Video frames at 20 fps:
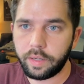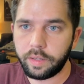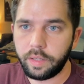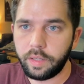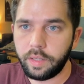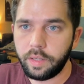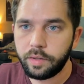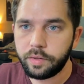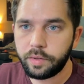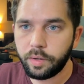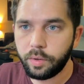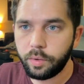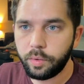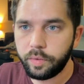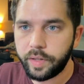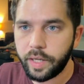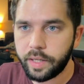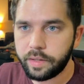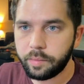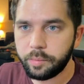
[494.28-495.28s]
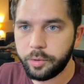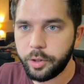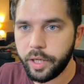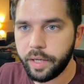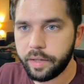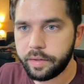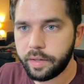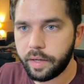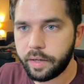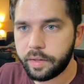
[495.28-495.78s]
So we've got some
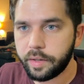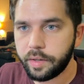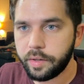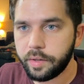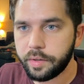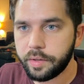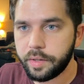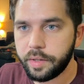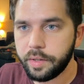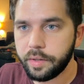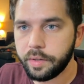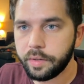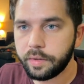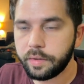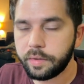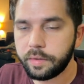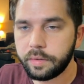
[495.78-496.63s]
Jsx errors here.